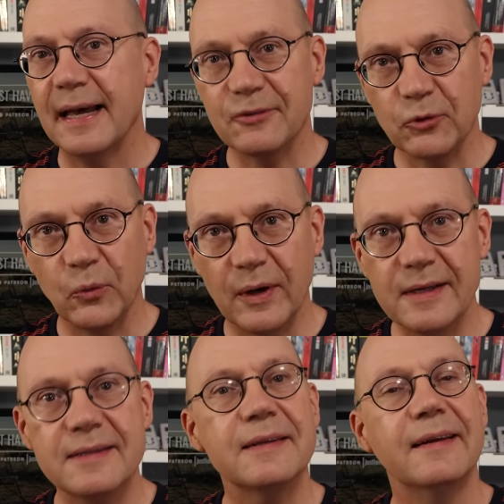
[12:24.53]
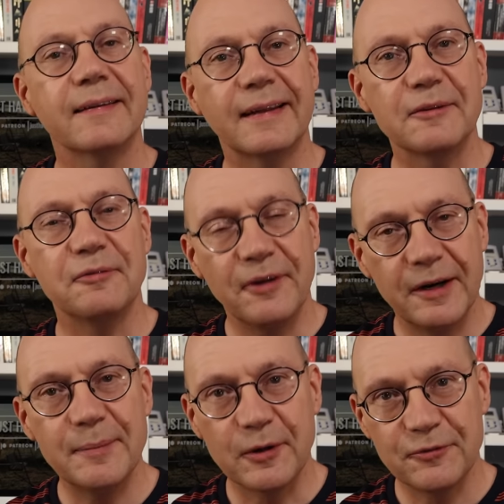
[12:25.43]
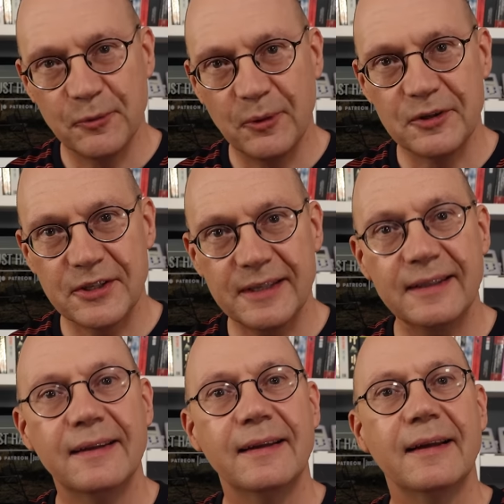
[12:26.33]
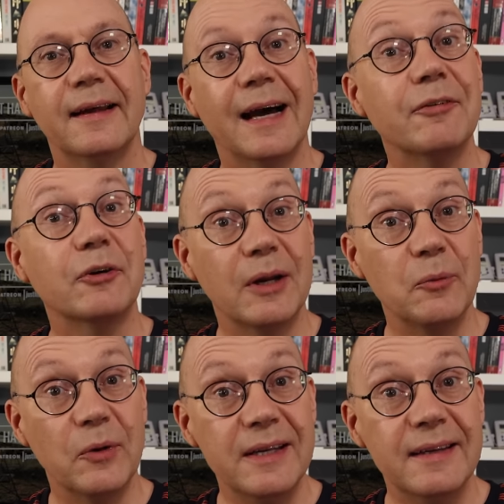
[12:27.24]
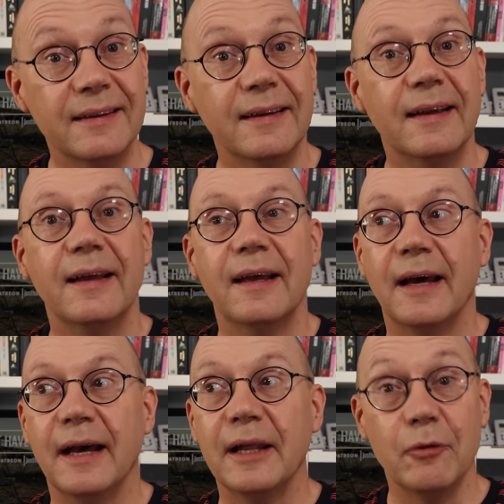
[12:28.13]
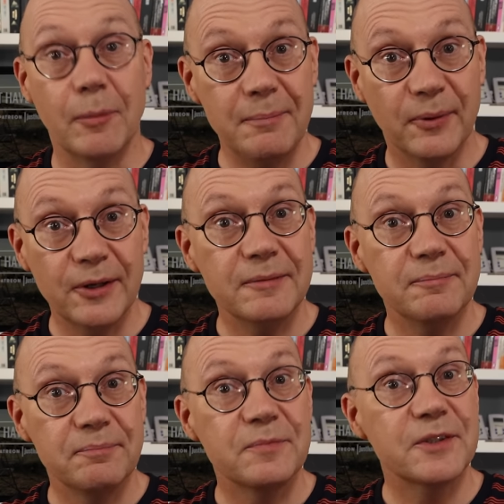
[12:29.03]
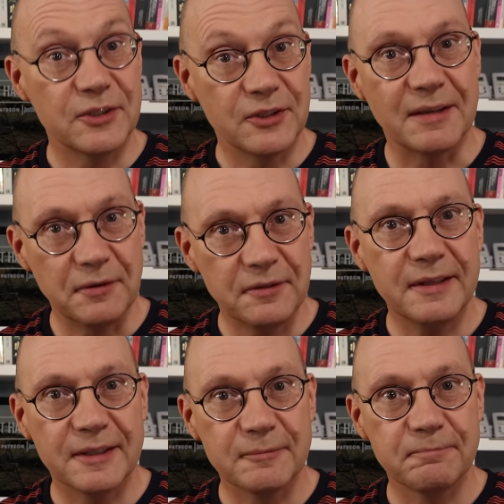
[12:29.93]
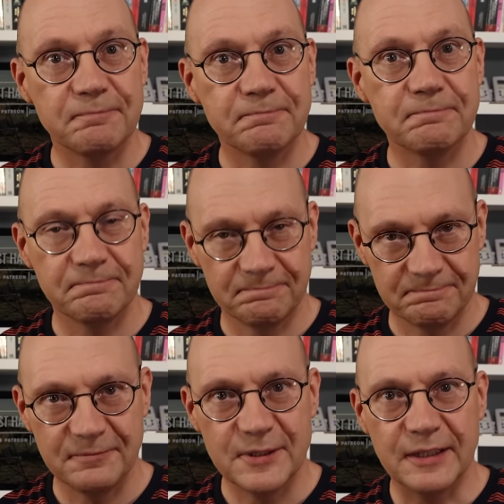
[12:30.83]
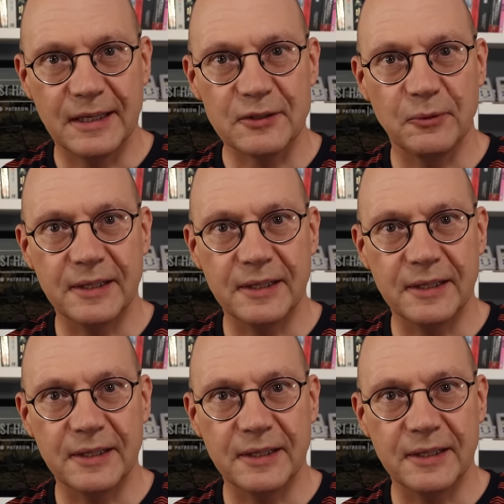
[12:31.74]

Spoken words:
As always, thanks very much for watching. Have a great week, and remember to just have a think. See you next